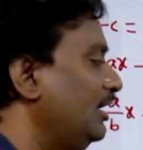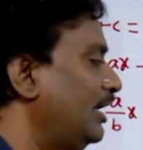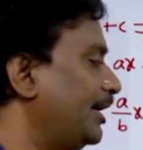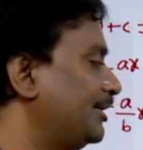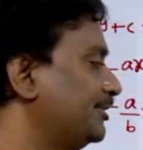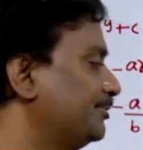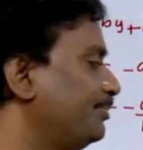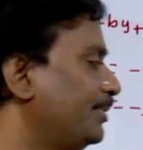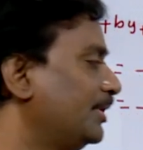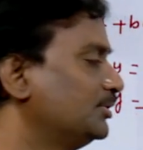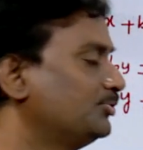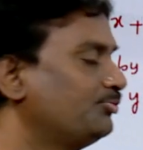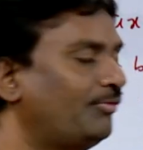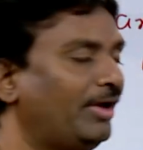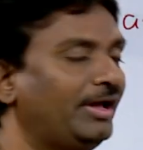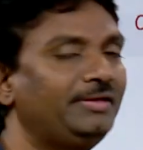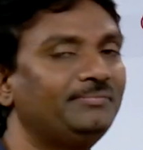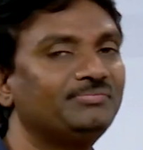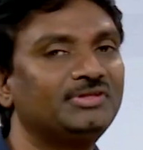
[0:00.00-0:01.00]
Express
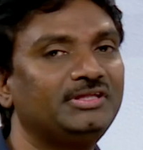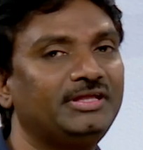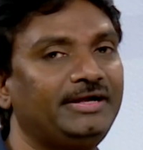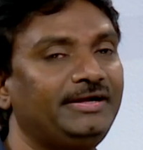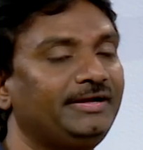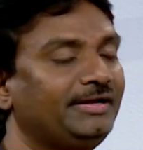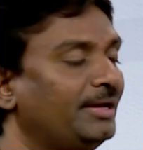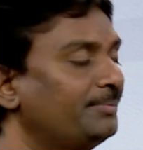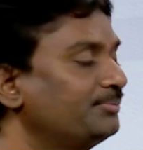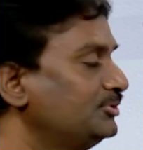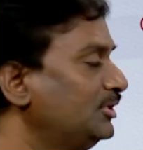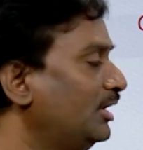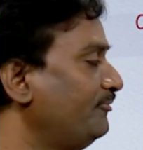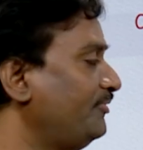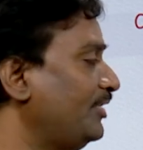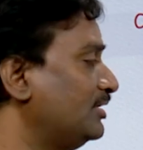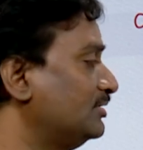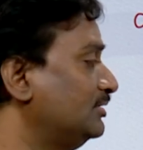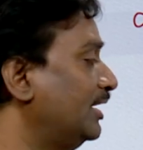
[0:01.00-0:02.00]
y in terms
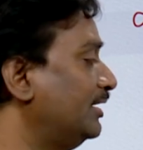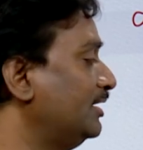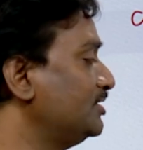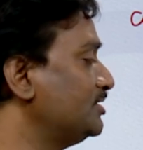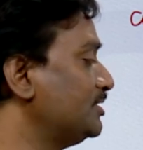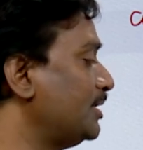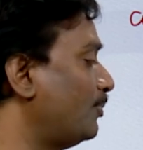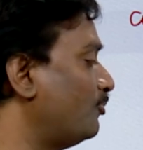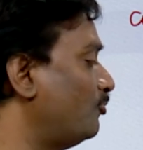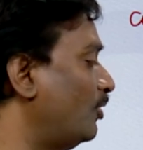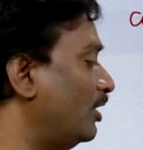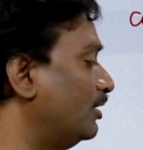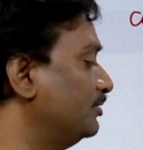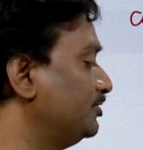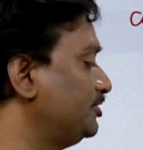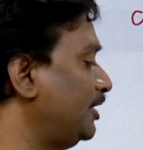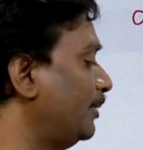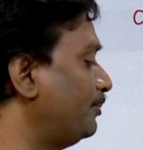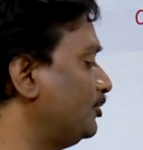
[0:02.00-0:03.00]
of x, that is step 1.
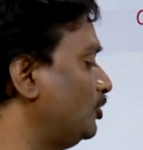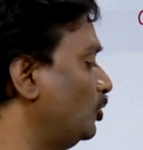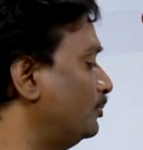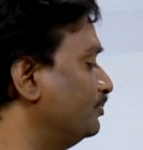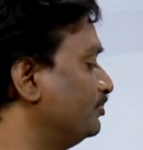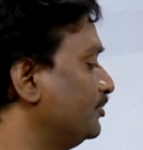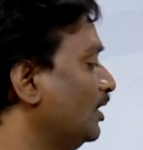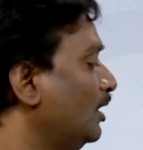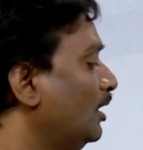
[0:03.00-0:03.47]
Step 2,